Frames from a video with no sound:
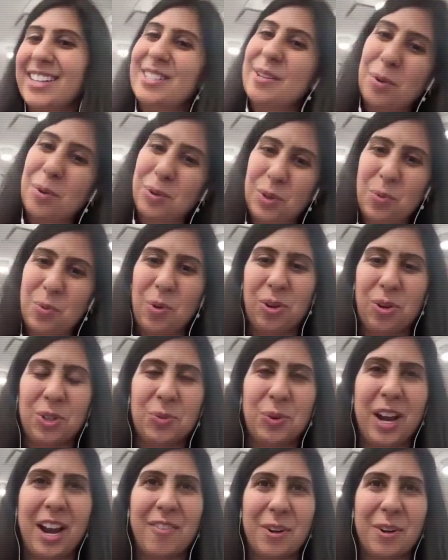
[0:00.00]
To build a world
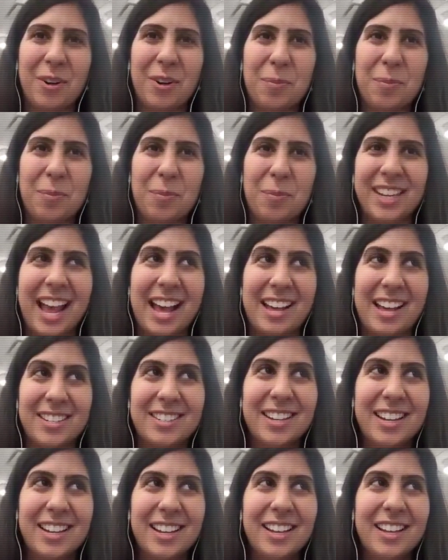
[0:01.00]
where every person
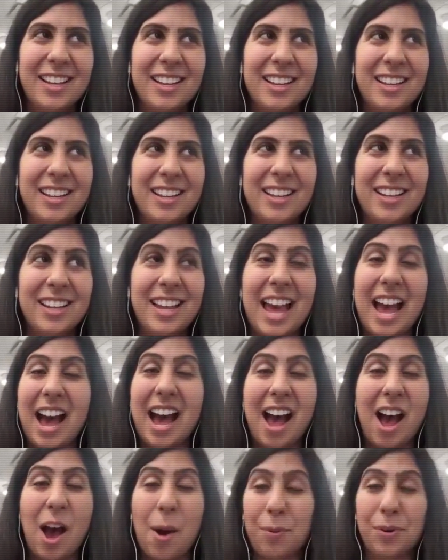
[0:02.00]
has
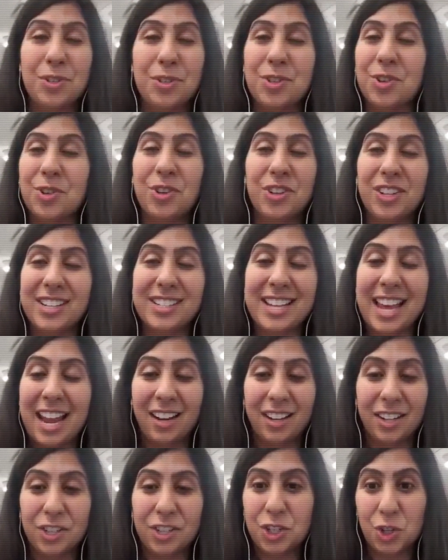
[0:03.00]
opportunity to
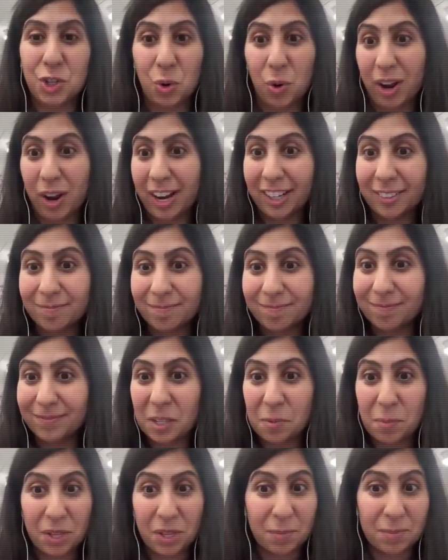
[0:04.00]
endless joy,
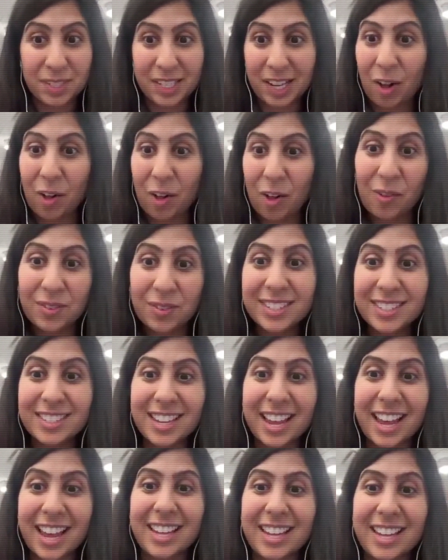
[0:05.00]
to be themselves
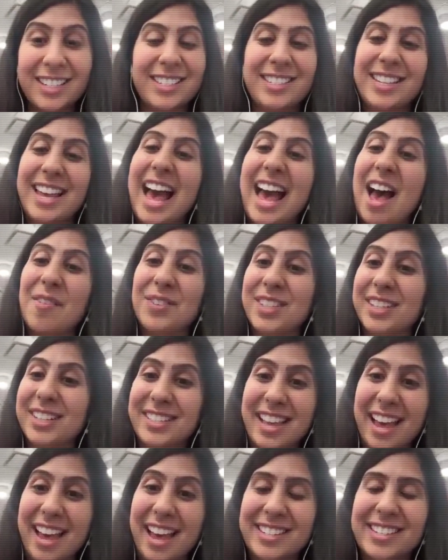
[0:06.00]
and to have
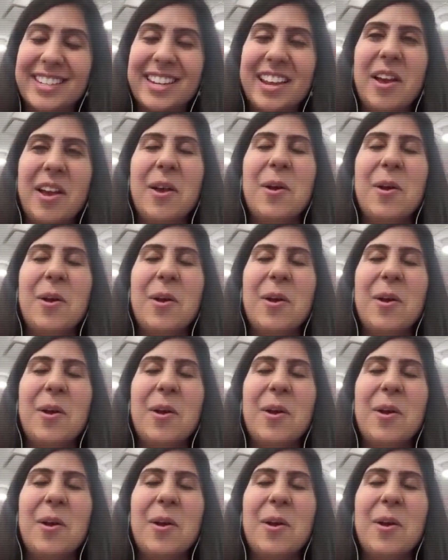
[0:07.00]
success.